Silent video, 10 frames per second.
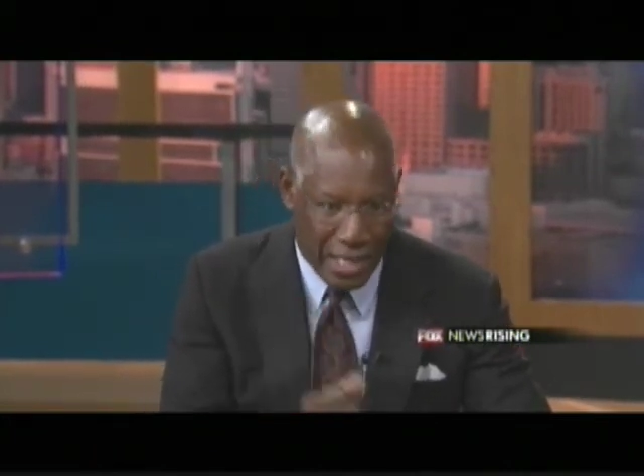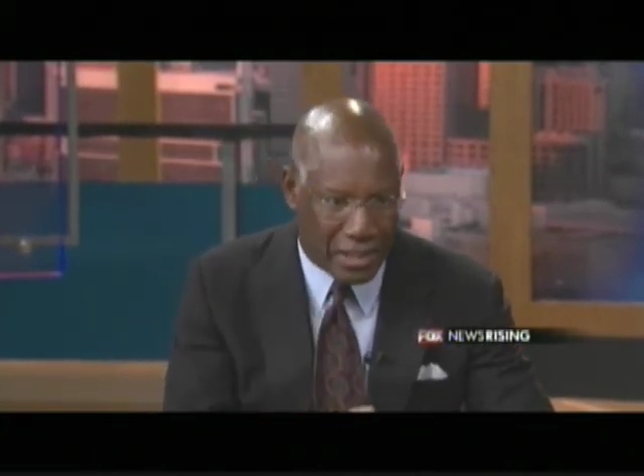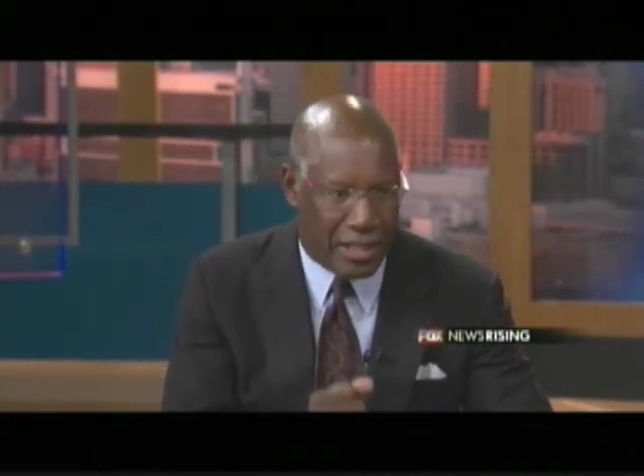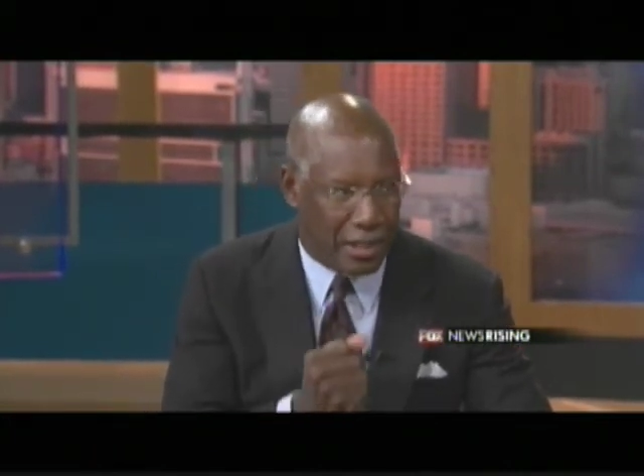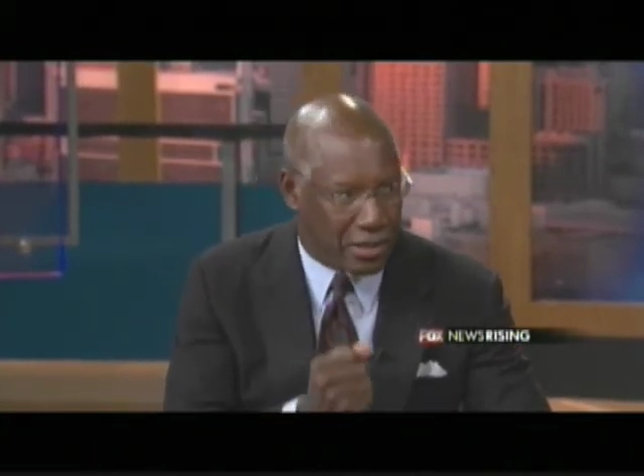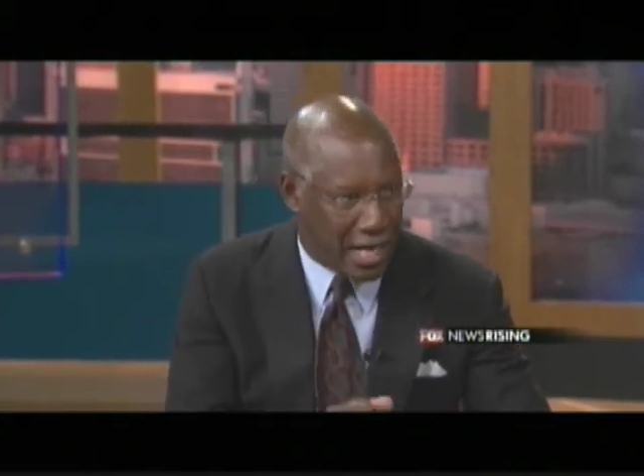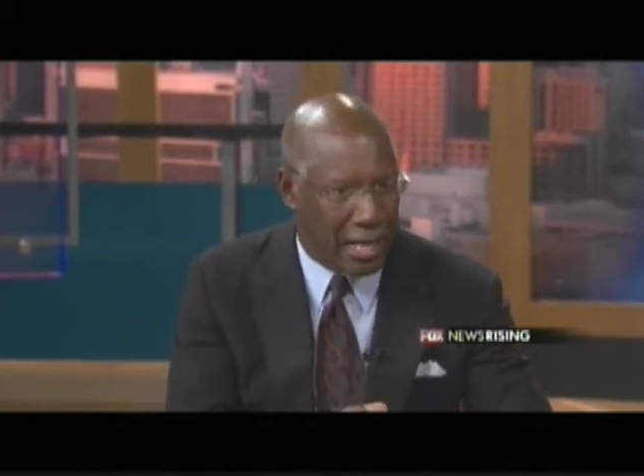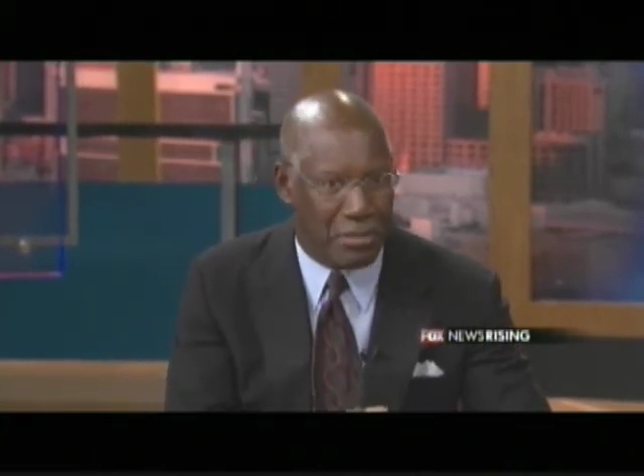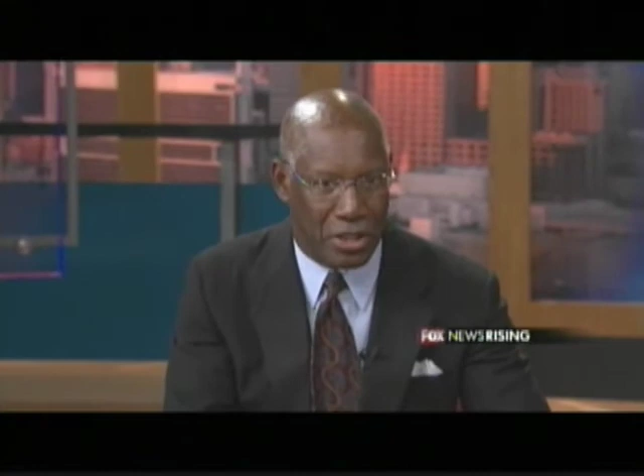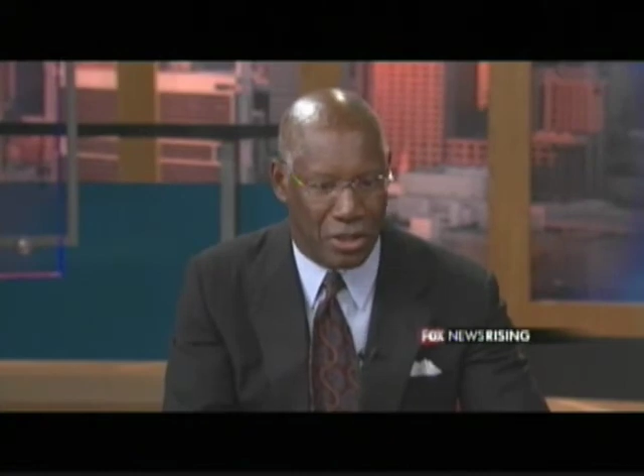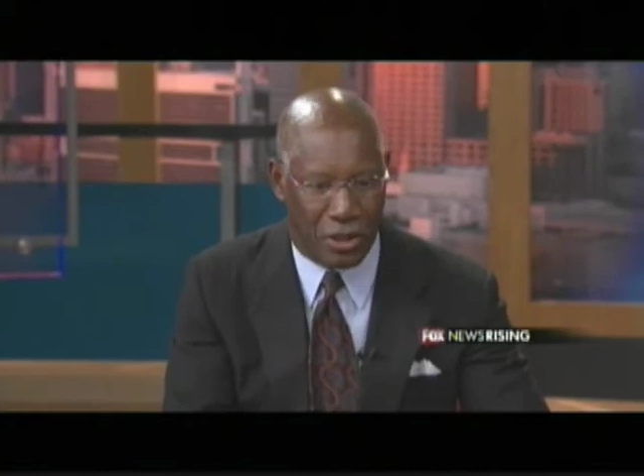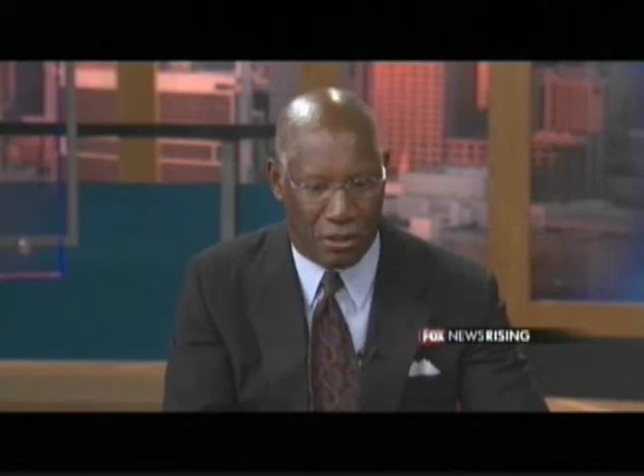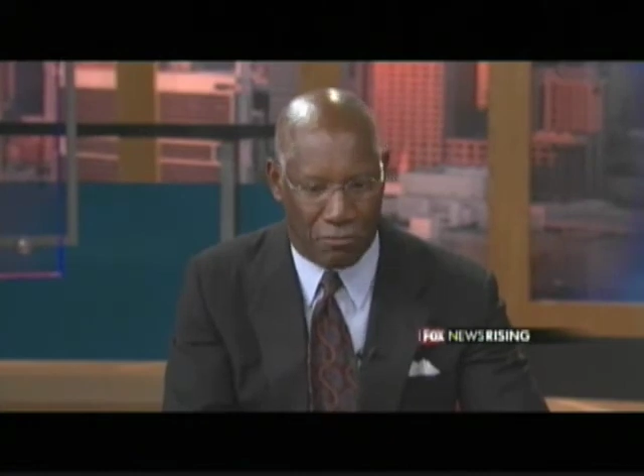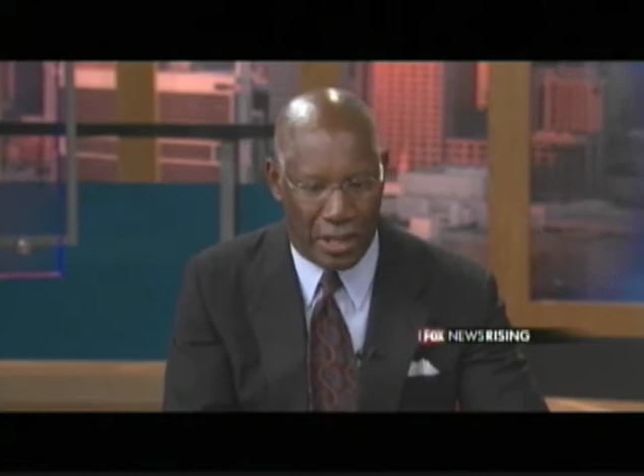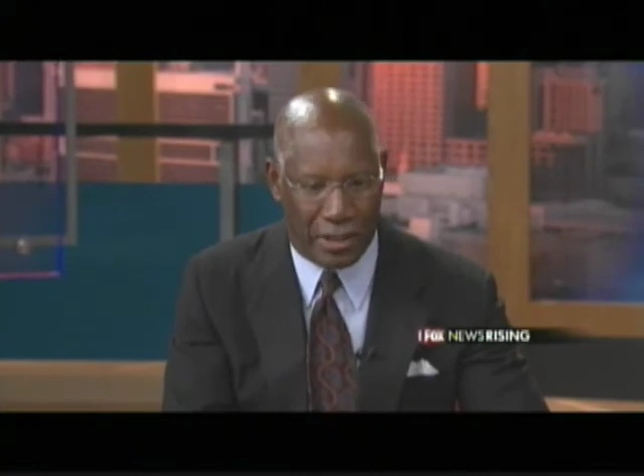yes, there are times that you're
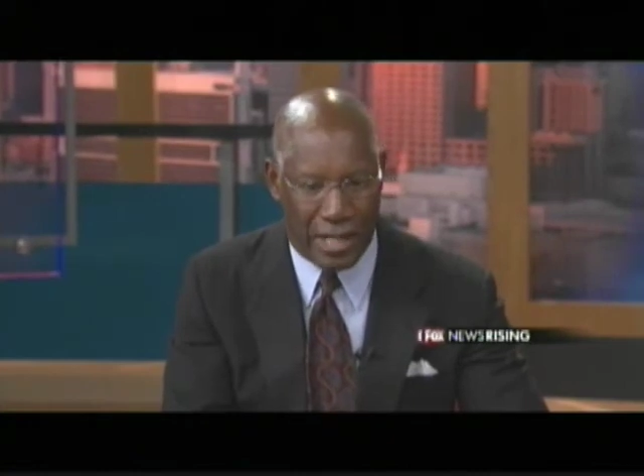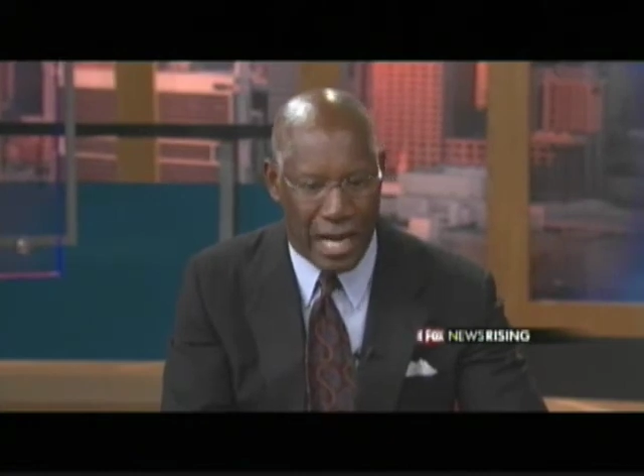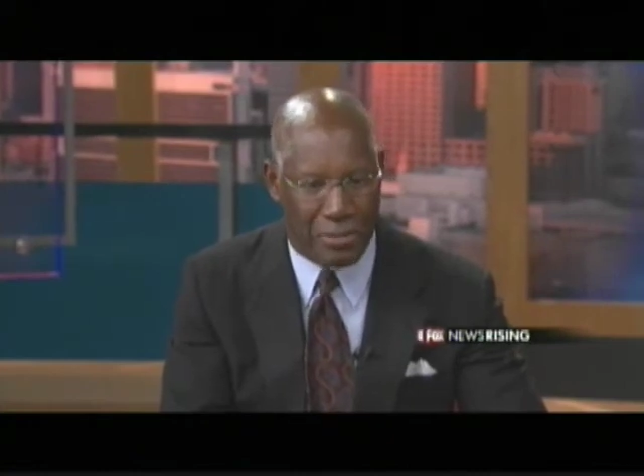going to run into